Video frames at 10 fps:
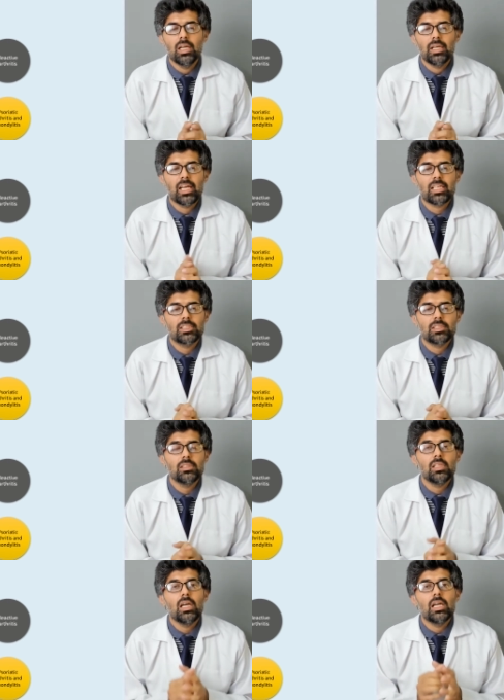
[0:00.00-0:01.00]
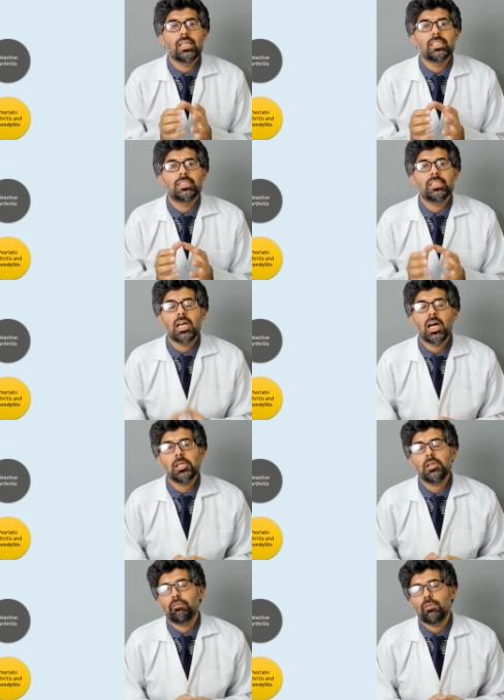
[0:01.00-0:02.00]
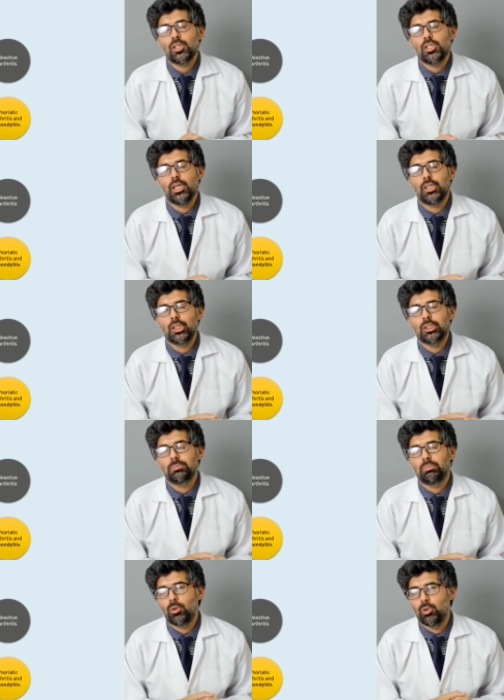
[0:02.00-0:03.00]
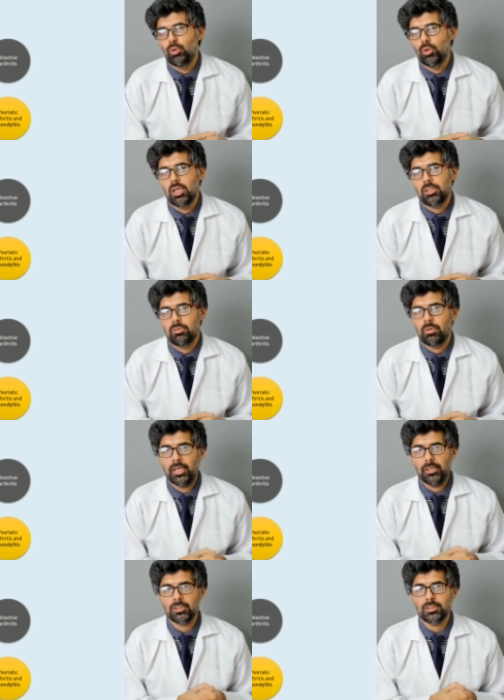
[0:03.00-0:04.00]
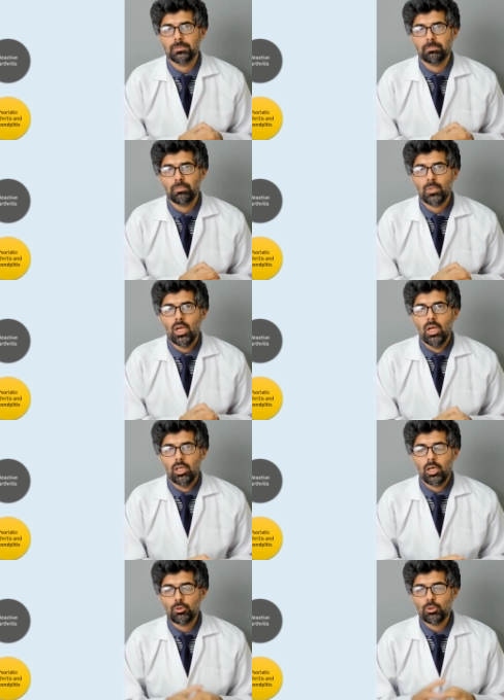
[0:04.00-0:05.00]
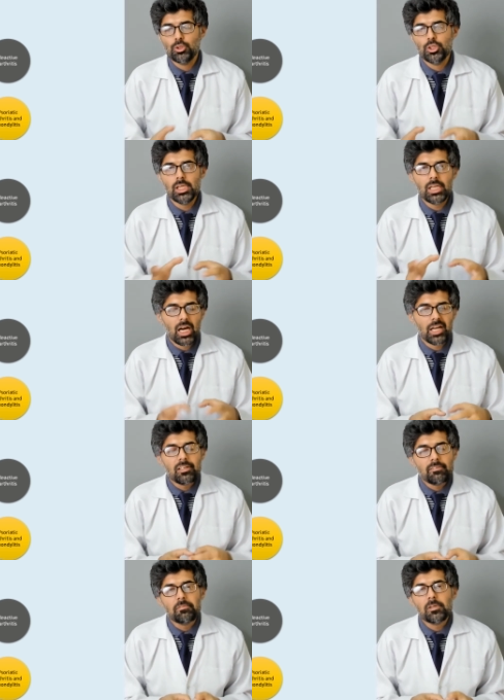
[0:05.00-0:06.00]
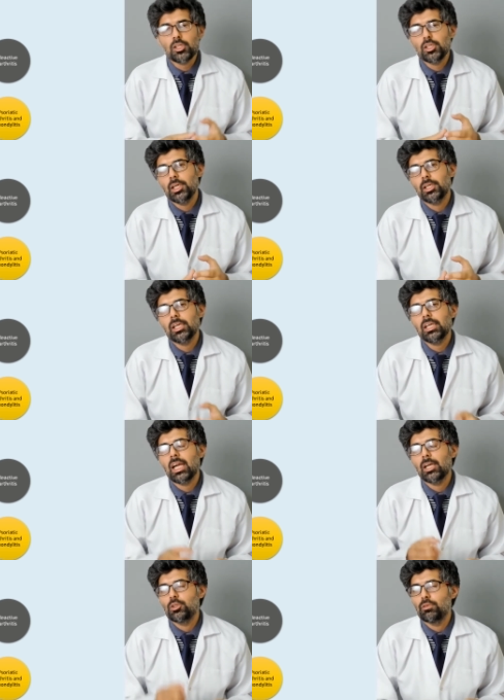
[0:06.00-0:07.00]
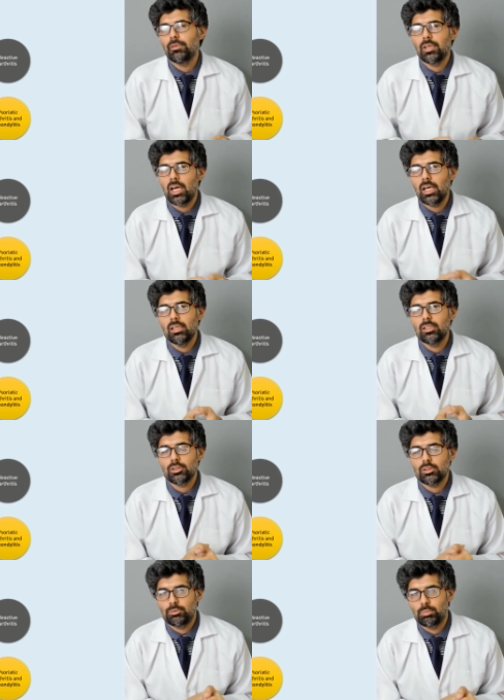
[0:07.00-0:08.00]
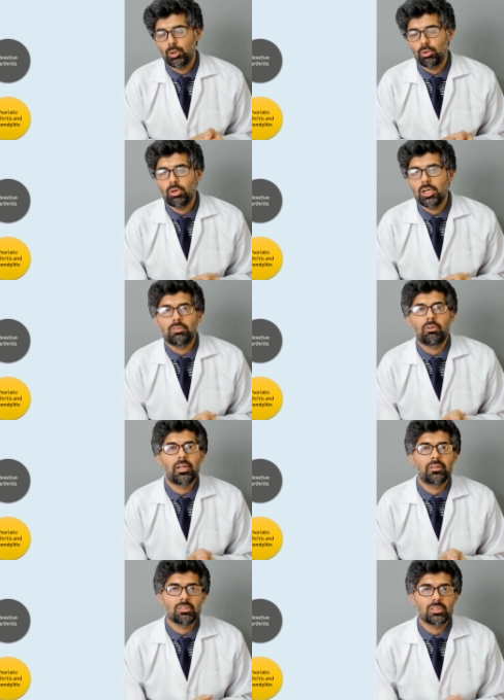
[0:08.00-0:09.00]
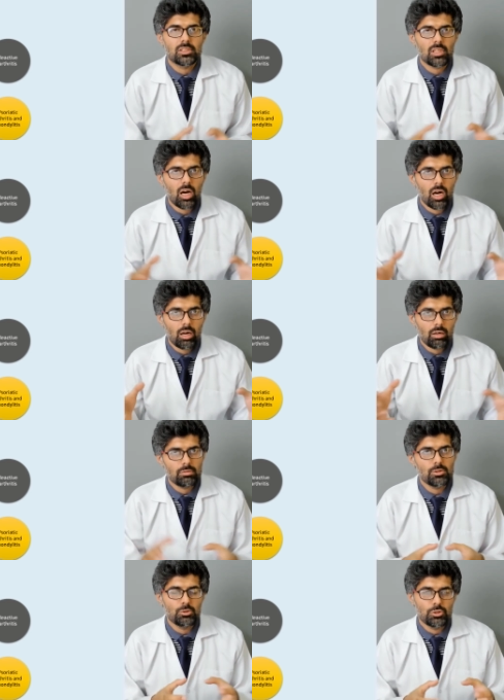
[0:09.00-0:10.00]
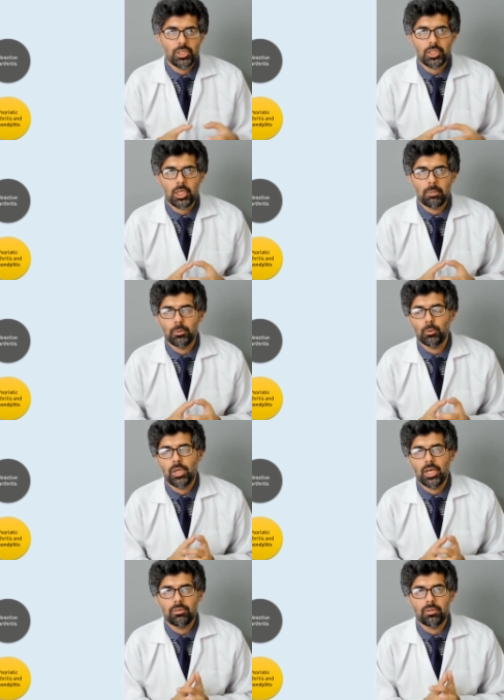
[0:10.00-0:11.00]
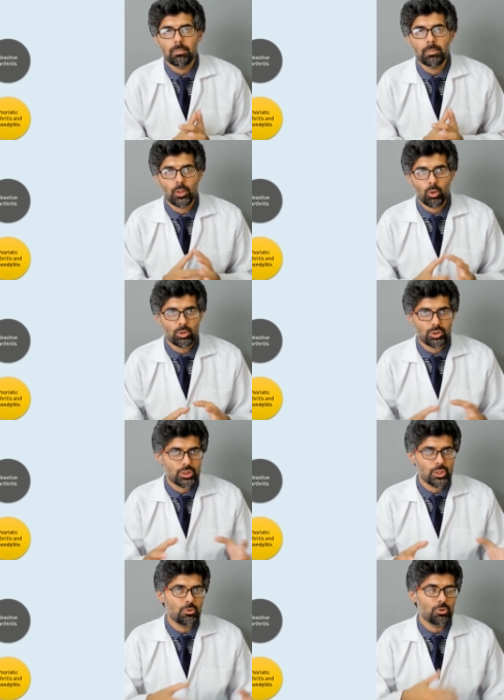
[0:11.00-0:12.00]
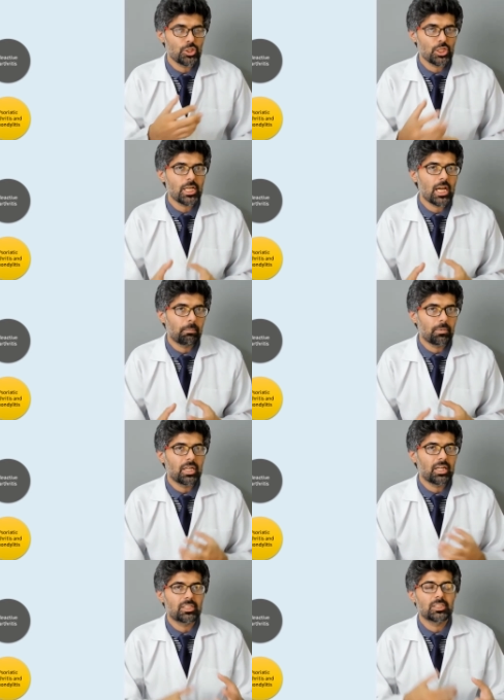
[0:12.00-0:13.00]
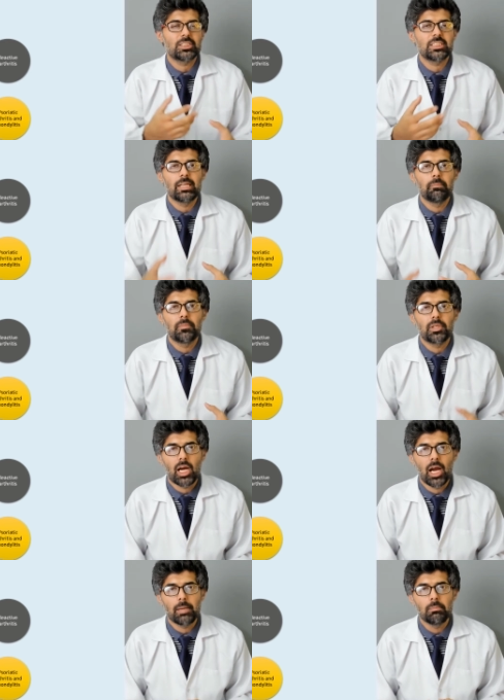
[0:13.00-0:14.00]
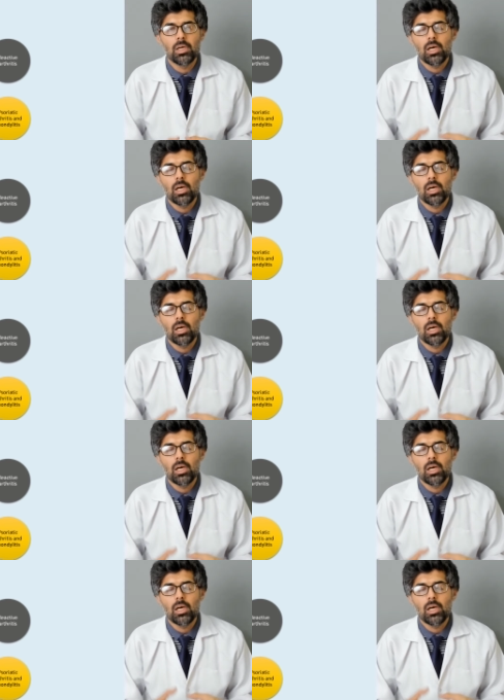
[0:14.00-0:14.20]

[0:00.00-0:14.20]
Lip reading: Next is the undifferentiated spondyloarthritis. Now, usually undifferentiated and juvenile spondyloarthritis are usually clumped together because they usually happen at the same time.